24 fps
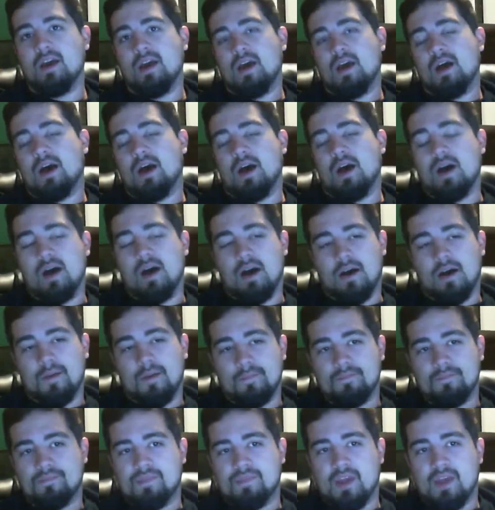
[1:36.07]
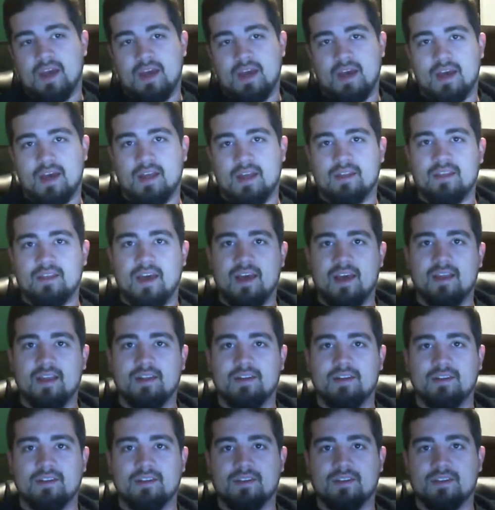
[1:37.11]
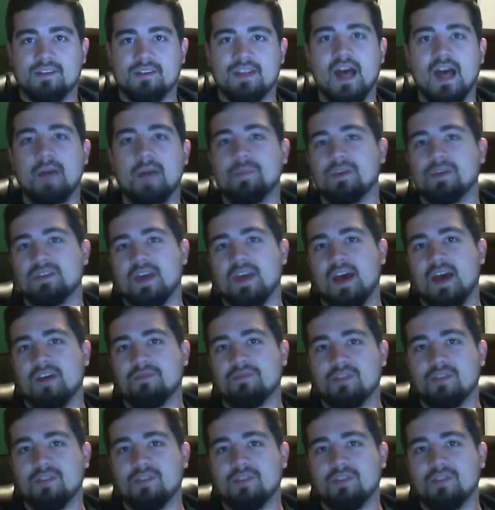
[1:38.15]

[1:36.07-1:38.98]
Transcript: And then the zombies have their